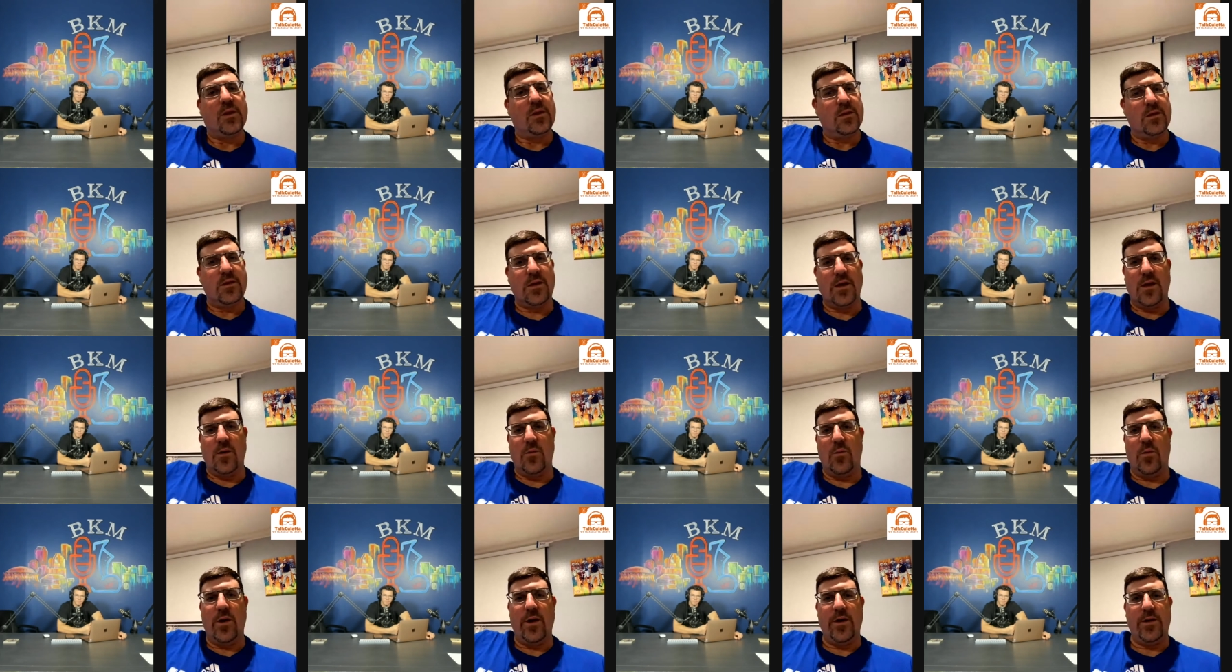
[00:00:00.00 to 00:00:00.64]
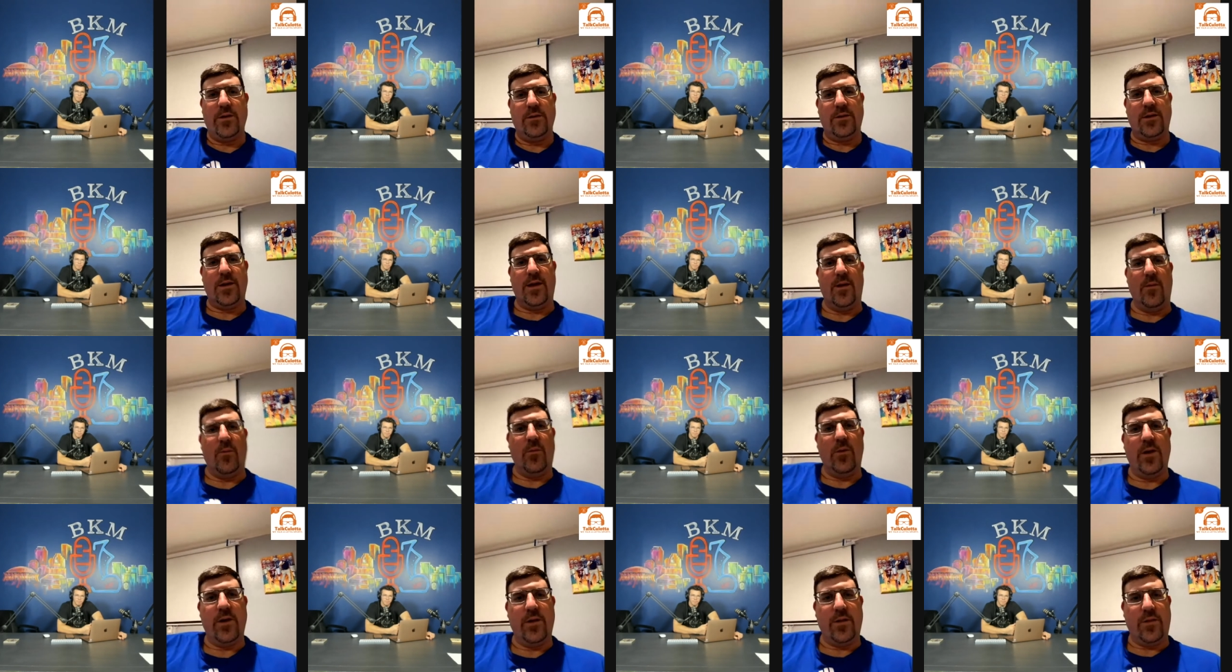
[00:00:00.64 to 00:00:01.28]
Can't wait.
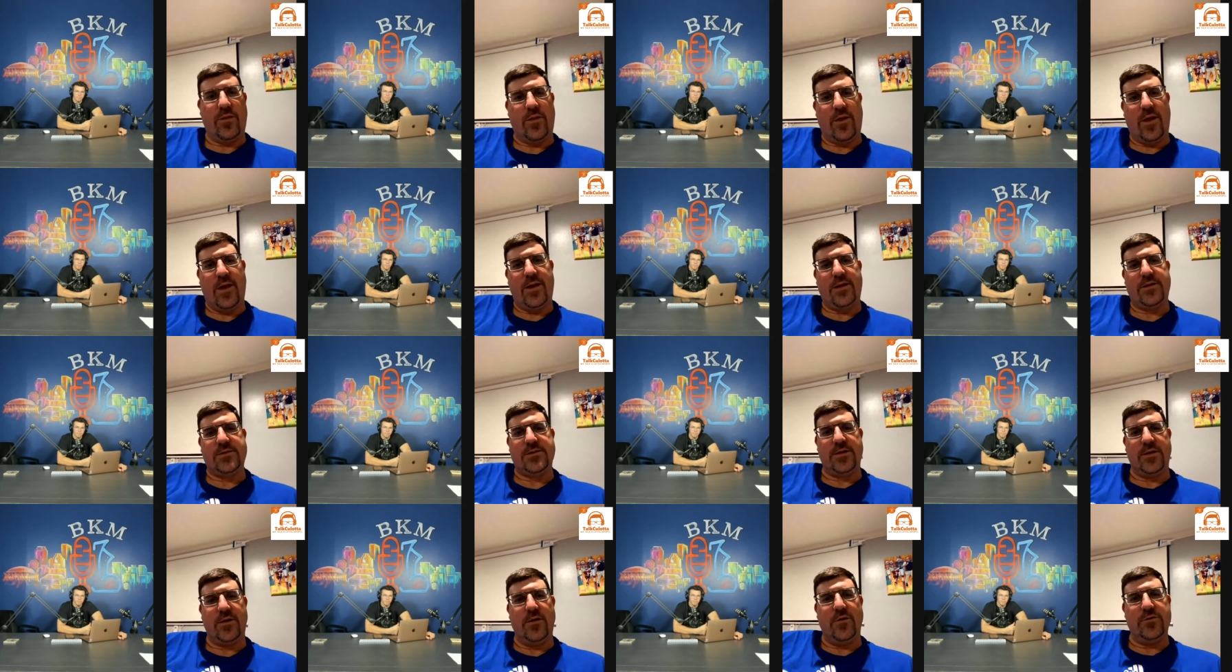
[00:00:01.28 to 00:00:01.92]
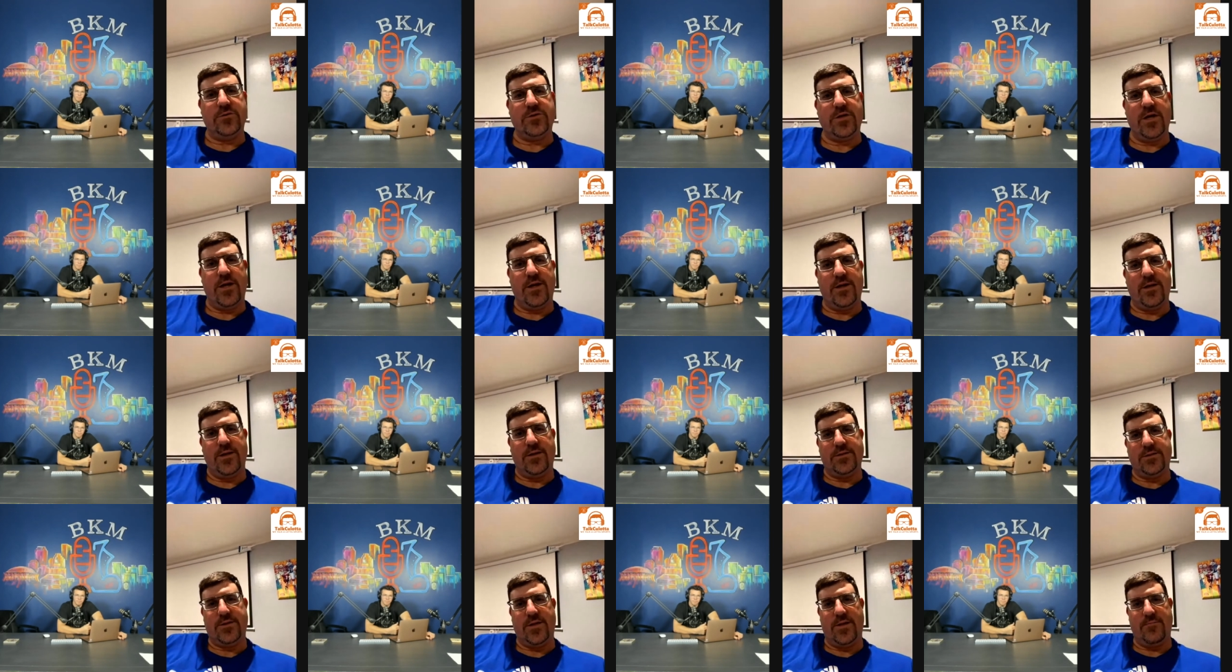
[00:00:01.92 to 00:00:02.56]
Can't wait. Thanks, and go
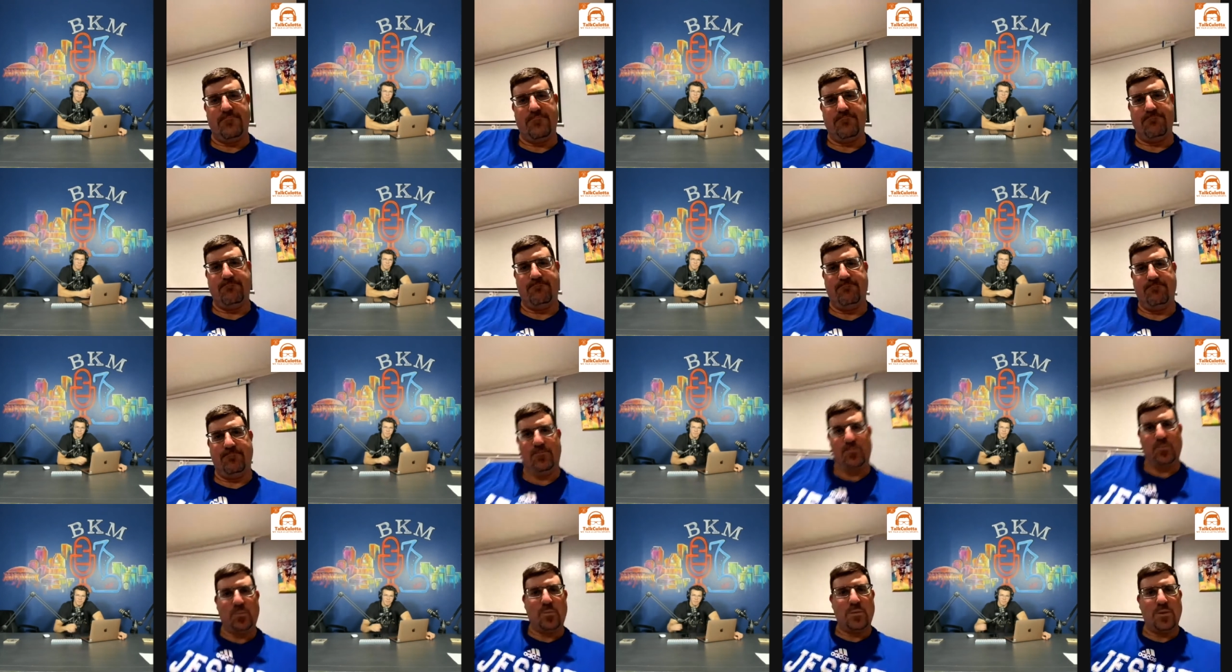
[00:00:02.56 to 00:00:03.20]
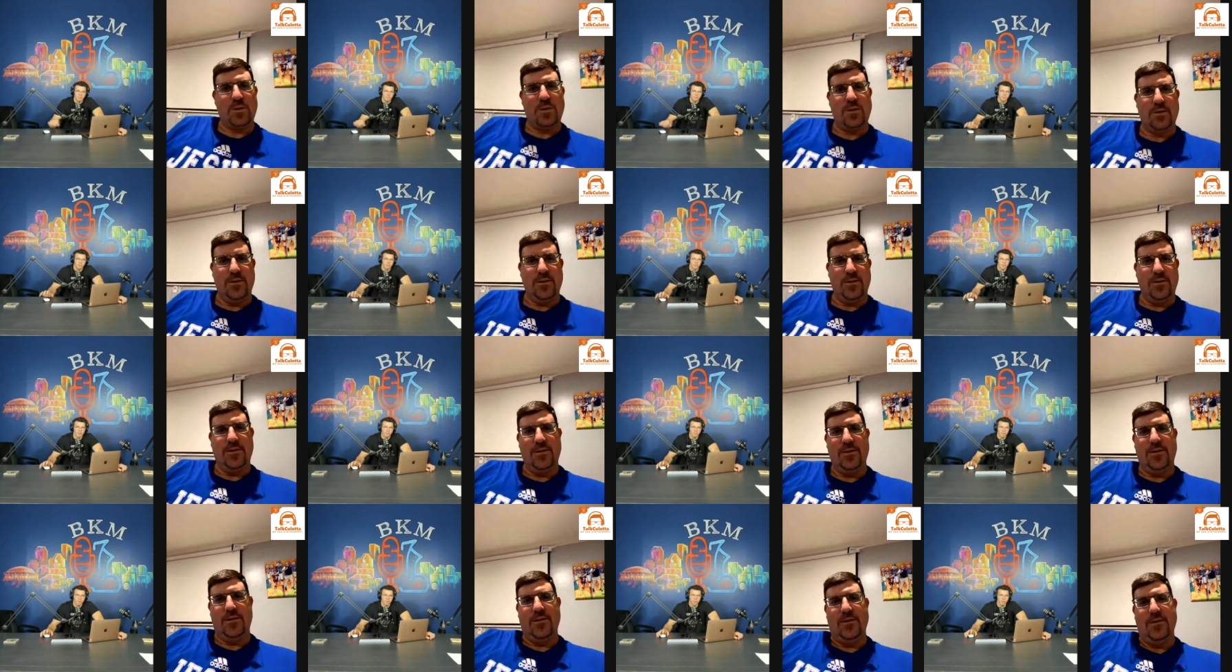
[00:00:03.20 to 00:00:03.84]
Jays. Yep. Yes, sir.
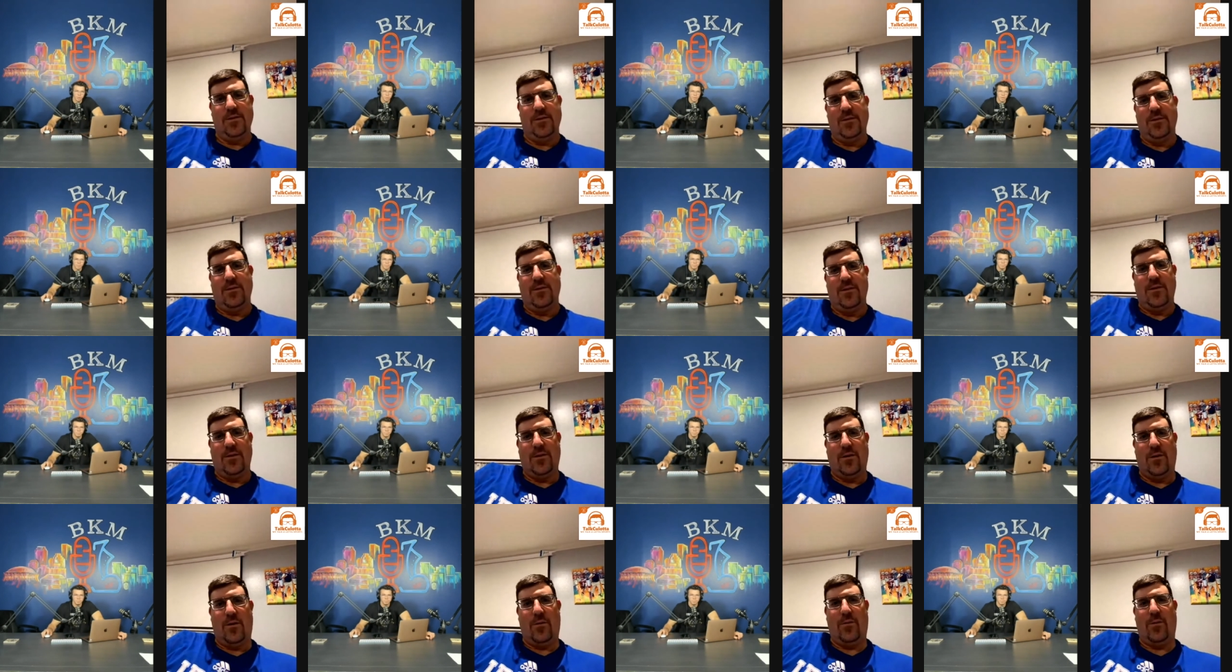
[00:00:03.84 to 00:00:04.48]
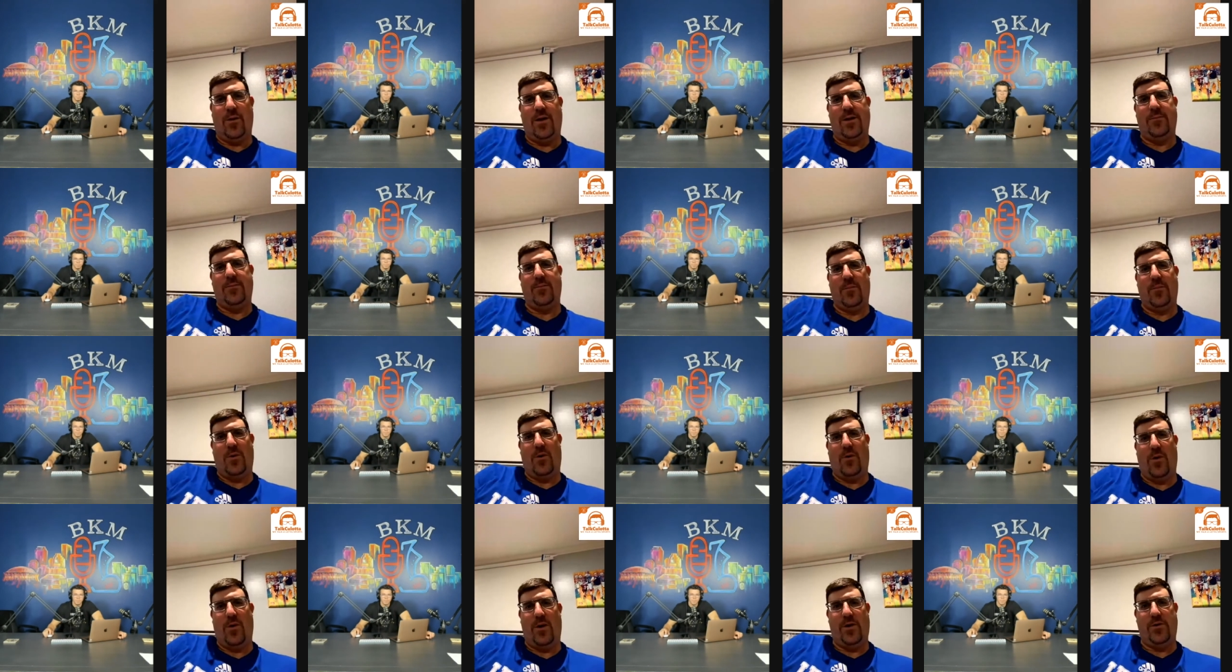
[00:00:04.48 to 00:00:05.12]
Have a good one, man. All right.
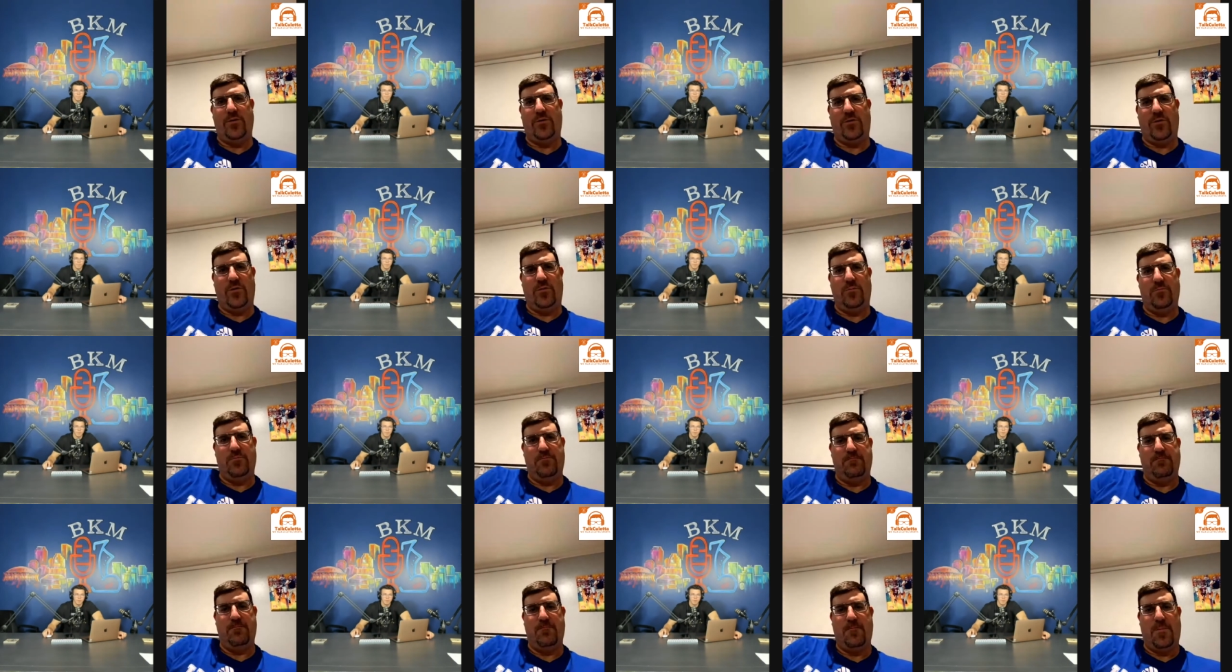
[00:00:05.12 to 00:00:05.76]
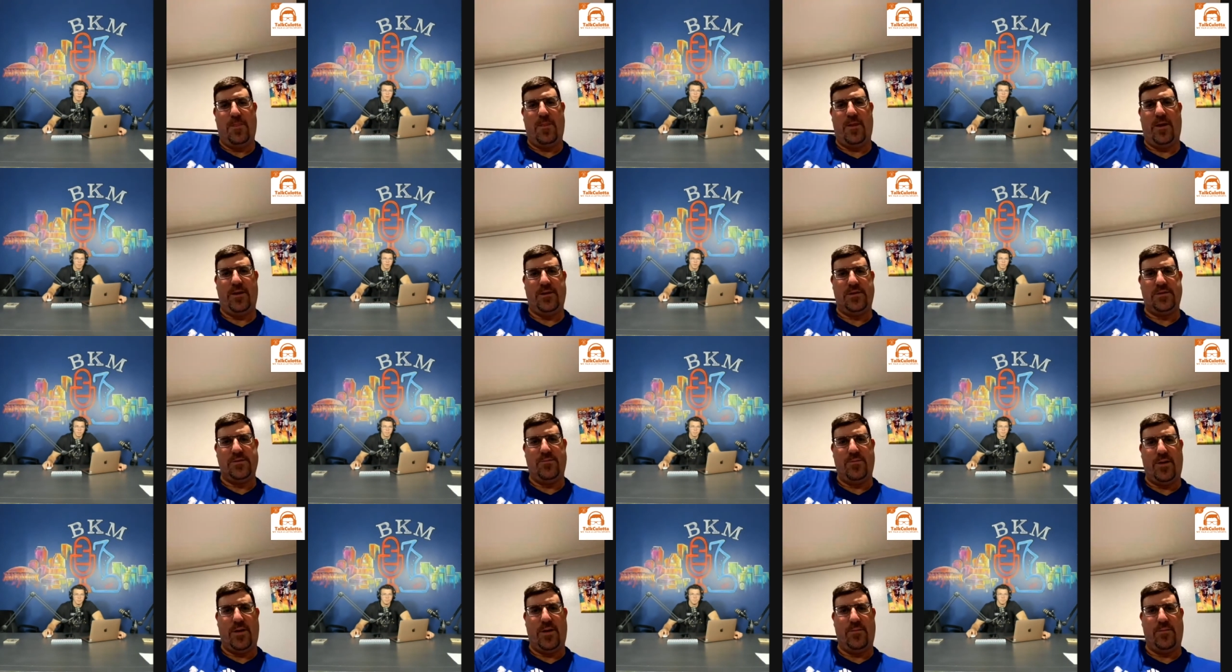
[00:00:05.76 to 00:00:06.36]
All right. You too. God Thanks. Bless.